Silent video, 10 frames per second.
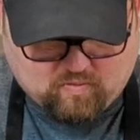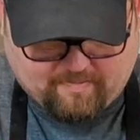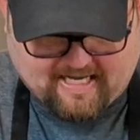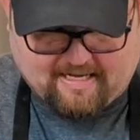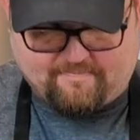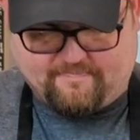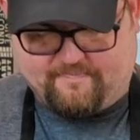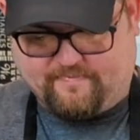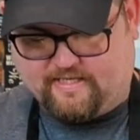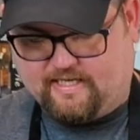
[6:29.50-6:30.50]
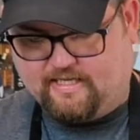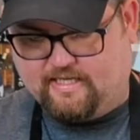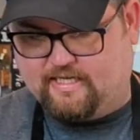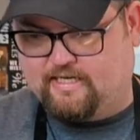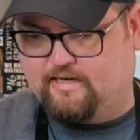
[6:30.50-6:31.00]
whoop-hap, and
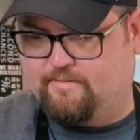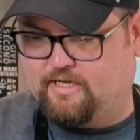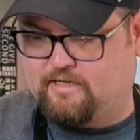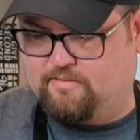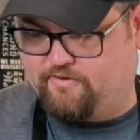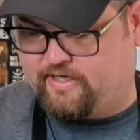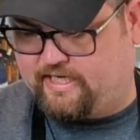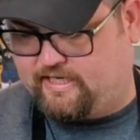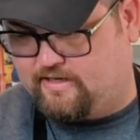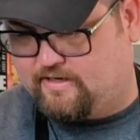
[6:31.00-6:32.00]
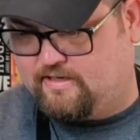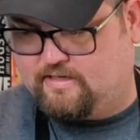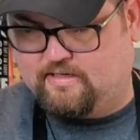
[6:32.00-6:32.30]
then I'm gonna come over here